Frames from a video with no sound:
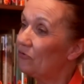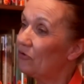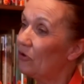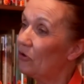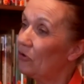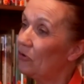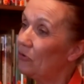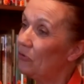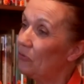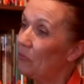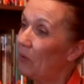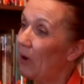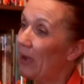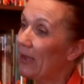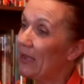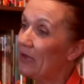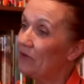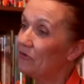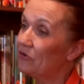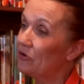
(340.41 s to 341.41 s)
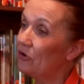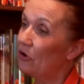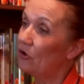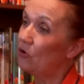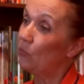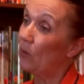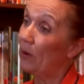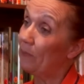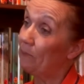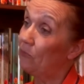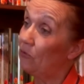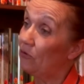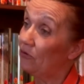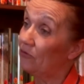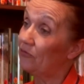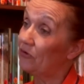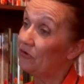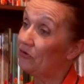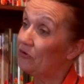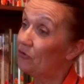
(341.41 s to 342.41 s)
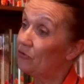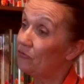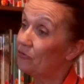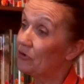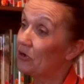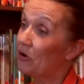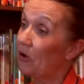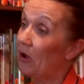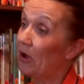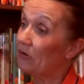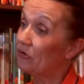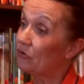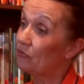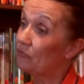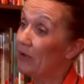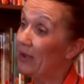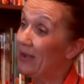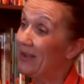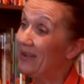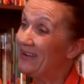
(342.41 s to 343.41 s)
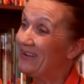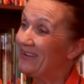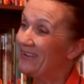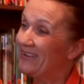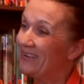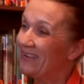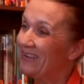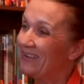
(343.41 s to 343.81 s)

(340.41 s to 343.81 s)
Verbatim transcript: So I get to know what books the children like to read